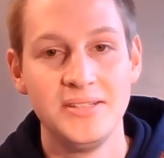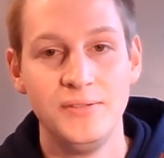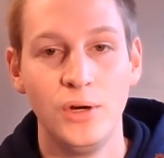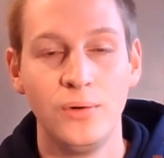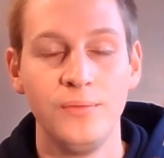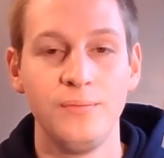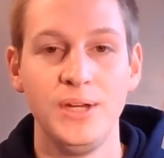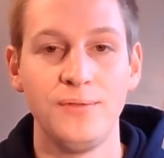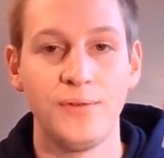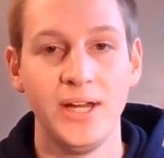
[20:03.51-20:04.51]
Don't be
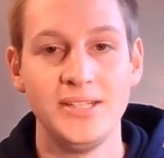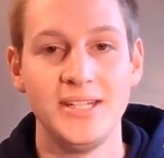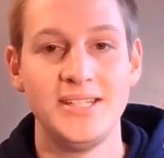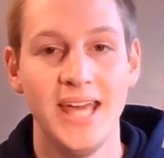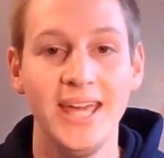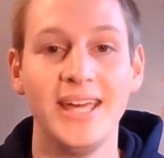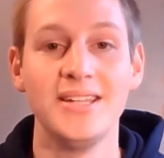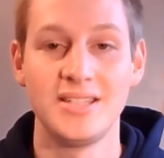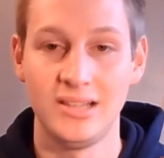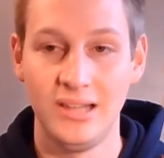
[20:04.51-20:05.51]
afraid to take it
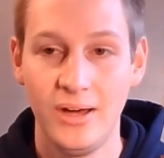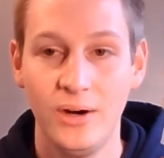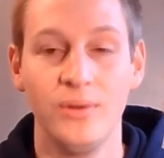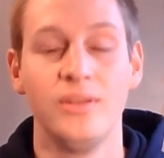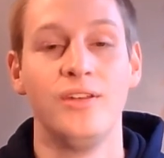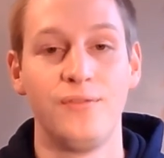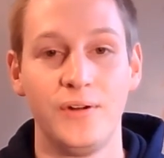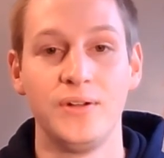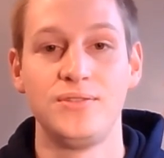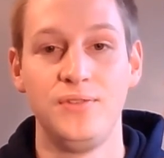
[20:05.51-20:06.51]
slow the
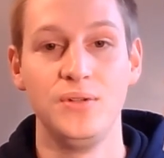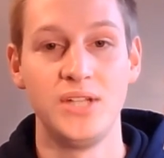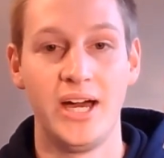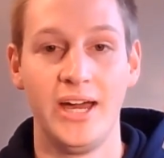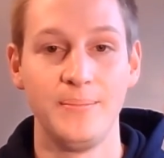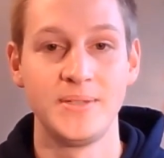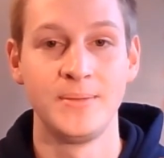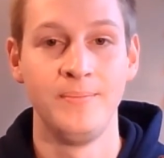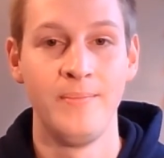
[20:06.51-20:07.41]
first few times.